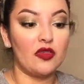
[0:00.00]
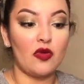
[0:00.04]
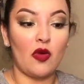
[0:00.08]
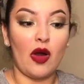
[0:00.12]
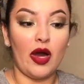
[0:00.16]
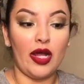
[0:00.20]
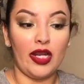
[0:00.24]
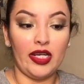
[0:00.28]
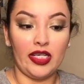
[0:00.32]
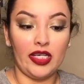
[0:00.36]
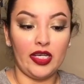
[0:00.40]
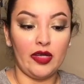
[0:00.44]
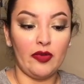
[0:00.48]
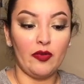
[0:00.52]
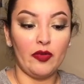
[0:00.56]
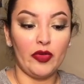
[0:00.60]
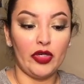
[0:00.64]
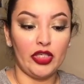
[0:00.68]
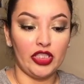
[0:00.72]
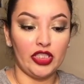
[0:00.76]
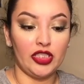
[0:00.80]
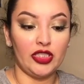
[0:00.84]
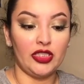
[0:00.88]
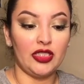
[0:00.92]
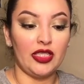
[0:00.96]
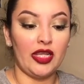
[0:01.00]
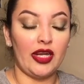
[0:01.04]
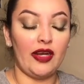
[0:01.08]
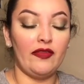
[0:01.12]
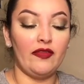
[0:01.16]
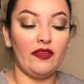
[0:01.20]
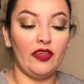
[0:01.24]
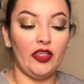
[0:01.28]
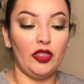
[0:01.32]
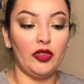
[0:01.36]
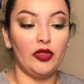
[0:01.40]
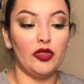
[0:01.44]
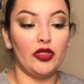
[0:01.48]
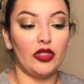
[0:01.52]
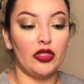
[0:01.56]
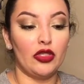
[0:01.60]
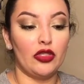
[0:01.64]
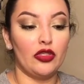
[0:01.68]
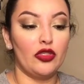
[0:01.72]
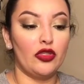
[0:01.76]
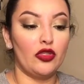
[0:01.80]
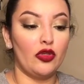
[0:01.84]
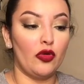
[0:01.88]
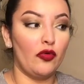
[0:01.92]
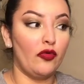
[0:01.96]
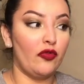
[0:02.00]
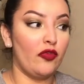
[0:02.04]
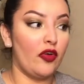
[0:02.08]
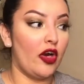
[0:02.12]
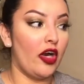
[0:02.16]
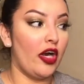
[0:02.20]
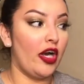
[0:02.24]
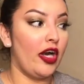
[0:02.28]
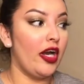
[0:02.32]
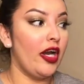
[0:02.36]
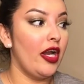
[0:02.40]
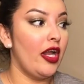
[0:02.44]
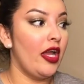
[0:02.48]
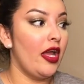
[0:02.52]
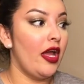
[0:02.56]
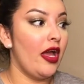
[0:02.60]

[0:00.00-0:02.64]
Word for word: quality brushes that I've used so far